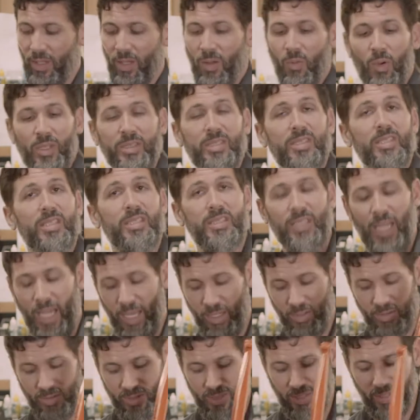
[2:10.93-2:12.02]
Once the
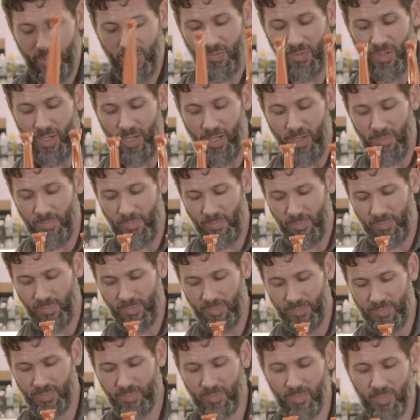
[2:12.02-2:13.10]
saddle's in the frame
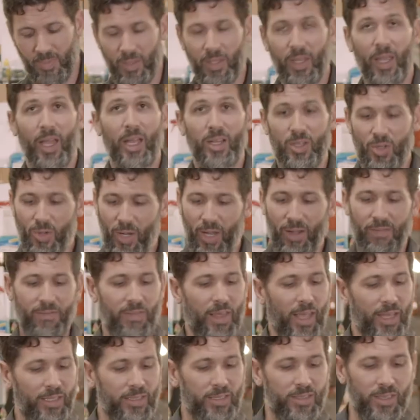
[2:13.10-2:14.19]
and you have
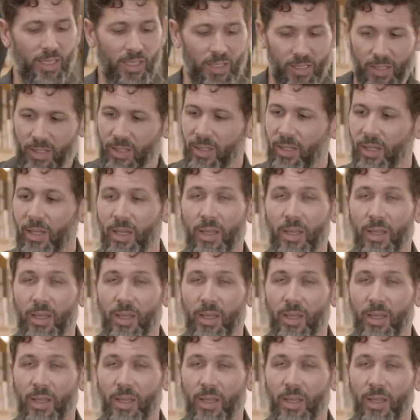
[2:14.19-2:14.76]
that snug,